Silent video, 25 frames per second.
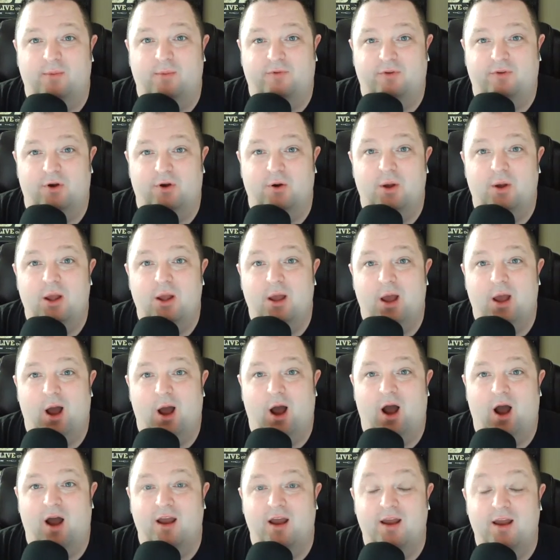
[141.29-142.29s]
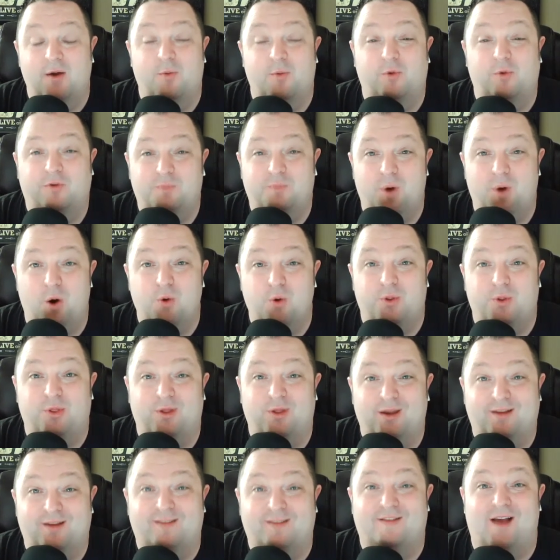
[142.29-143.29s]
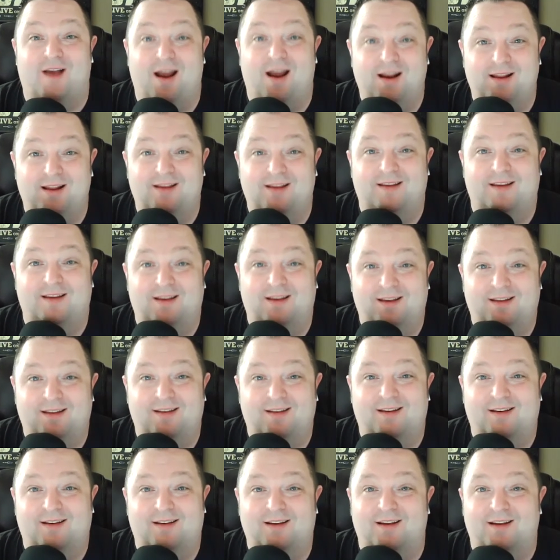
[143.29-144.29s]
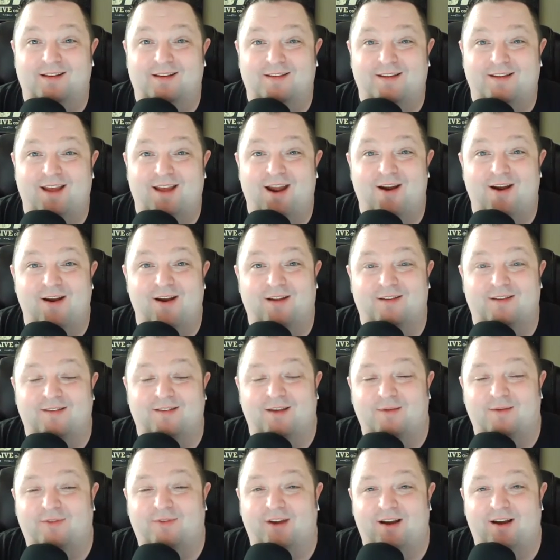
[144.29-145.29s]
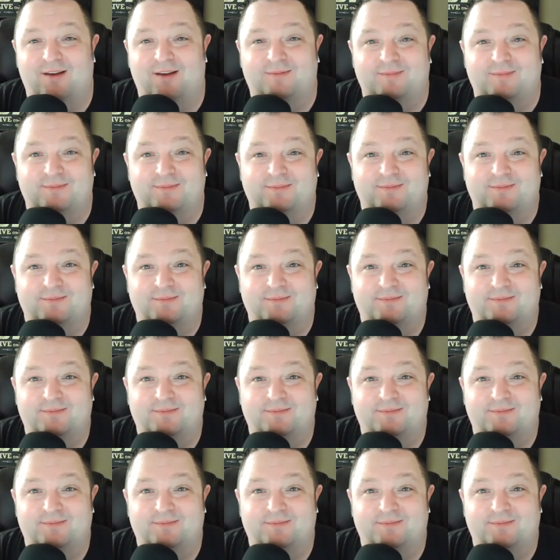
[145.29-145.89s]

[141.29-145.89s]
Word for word: So it was both exciting and scary at the same time. Yeah,